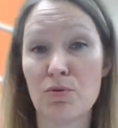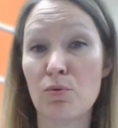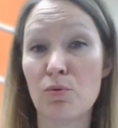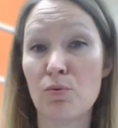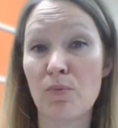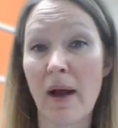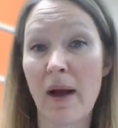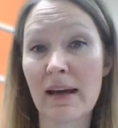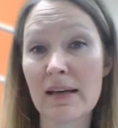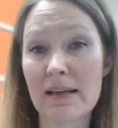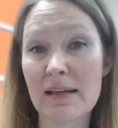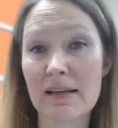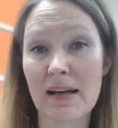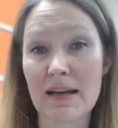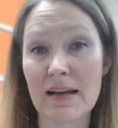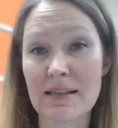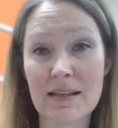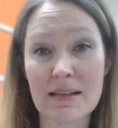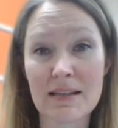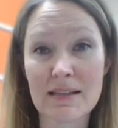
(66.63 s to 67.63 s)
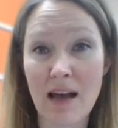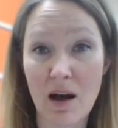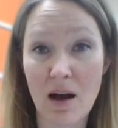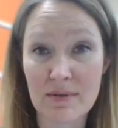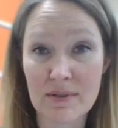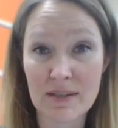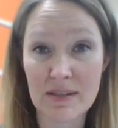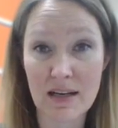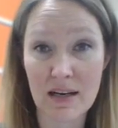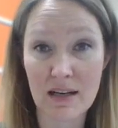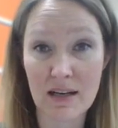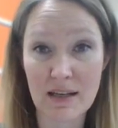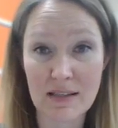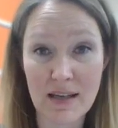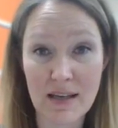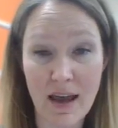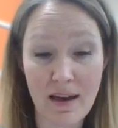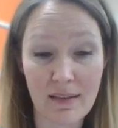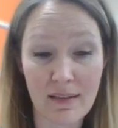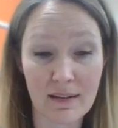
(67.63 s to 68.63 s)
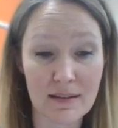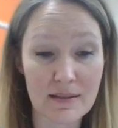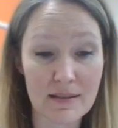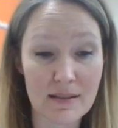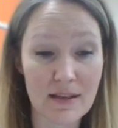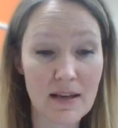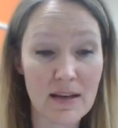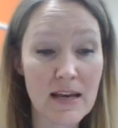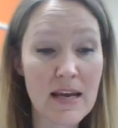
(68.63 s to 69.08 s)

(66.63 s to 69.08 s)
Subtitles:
who recognized his outstanding talent.